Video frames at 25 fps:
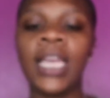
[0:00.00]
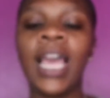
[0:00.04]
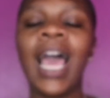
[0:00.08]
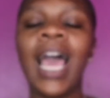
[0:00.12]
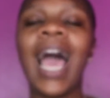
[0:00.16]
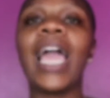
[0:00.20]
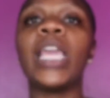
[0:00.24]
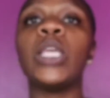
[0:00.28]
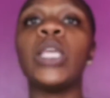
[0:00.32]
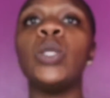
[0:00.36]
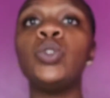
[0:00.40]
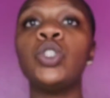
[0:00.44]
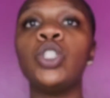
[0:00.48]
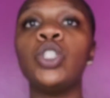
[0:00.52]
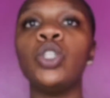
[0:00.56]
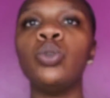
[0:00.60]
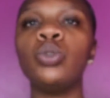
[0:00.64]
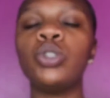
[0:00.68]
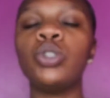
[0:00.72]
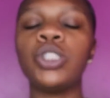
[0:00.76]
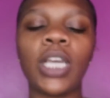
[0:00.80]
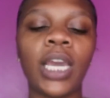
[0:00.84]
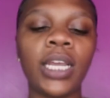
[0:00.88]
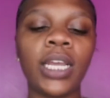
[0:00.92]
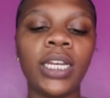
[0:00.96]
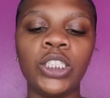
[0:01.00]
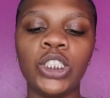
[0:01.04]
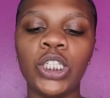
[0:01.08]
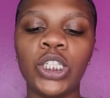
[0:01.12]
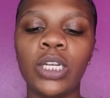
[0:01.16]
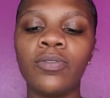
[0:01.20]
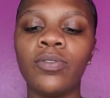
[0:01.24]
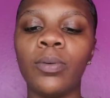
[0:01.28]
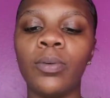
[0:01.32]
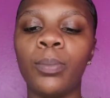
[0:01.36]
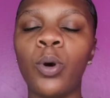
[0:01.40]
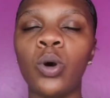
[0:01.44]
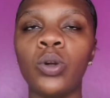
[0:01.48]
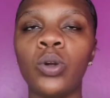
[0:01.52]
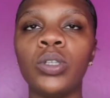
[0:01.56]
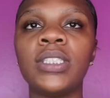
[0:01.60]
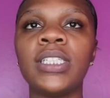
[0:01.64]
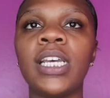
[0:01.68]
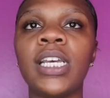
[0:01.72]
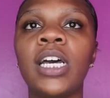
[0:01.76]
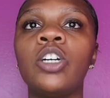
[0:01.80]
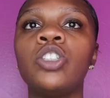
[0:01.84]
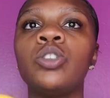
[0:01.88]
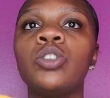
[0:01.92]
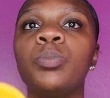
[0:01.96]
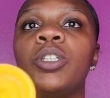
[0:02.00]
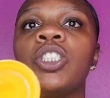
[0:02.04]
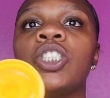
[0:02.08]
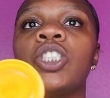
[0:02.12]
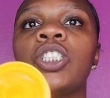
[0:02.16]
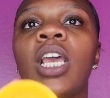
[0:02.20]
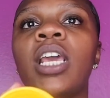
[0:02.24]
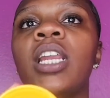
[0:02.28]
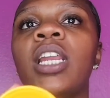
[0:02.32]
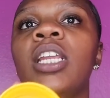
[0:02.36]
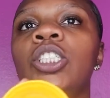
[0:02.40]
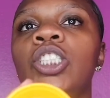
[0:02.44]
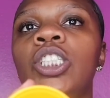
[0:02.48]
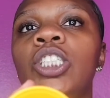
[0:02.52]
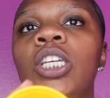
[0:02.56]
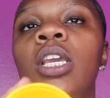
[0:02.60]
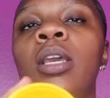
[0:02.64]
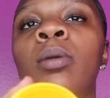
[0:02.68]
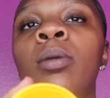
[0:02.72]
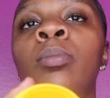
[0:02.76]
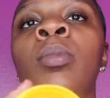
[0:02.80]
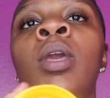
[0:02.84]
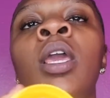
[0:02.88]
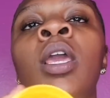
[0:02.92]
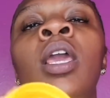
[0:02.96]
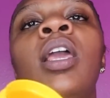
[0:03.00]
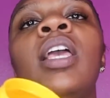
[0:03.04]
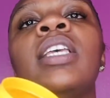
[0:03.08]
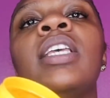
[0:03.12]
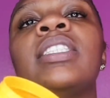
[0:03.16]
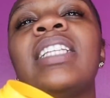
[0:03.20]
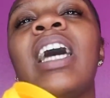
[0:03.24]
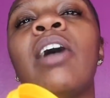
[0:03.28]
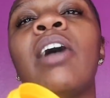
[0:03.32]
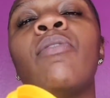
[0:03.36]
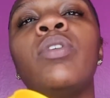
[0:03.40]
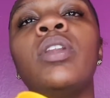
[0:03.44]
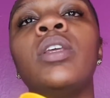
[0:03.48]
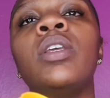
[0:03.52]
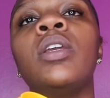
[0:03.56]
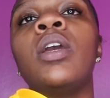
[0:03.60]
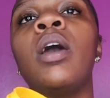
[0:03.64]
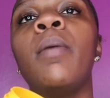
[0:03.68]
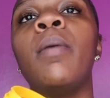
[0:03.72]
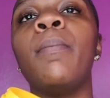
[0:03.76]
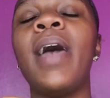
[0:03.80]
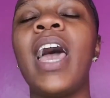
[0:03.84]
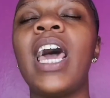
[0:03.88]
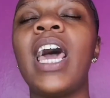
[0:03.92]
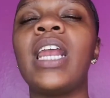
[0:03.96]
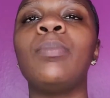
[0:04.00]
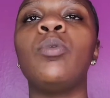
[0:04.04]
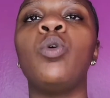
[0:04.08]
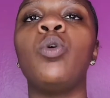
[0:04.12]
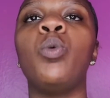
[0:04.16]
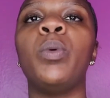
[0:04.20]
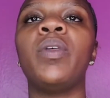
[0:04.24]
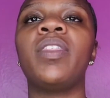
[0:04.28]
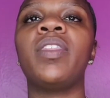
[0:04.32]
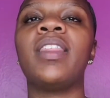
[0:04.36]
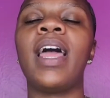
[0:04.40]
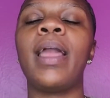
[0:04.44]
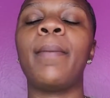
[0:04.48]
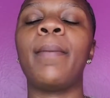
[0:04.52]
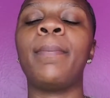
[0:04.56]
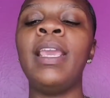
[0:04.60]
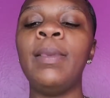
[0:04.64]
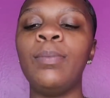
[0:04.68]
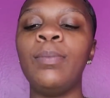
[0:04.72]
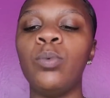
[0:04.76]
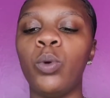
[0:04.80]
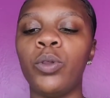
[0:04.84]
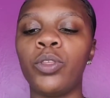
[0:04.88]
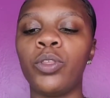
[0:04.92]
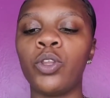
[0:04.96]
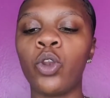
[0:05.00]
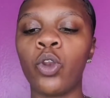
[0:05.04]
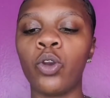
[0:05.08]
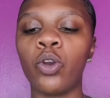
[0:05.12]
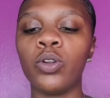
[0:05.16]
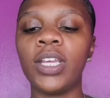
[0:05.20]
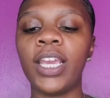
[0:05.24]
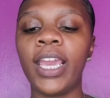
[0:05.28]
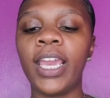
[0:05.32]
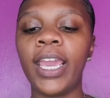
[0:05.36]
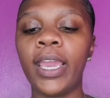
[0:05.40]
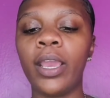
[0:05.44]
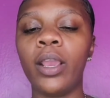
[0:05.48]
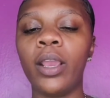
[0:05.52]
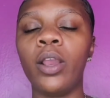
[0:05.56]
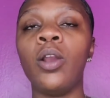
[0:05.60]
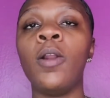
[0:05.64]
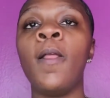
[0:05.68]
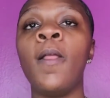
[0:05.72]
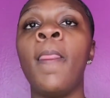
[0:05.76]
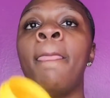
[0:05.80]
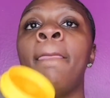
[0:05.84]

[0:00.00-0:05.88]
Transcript: I used to use Shine and Jam for ponytails, but Shine and Jam is not really compatible with like people with curly hair.